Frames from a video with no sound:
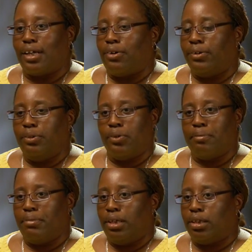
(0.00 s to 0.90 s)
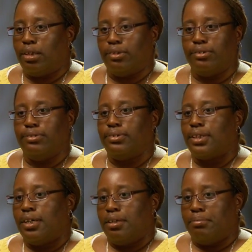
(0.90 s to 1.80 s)
I only wore men clothes,
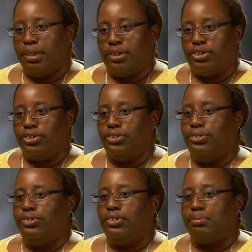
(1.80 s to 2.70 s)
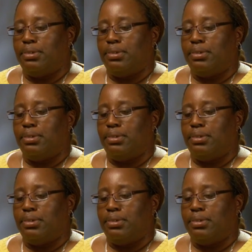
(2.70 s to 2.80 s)
men shoes,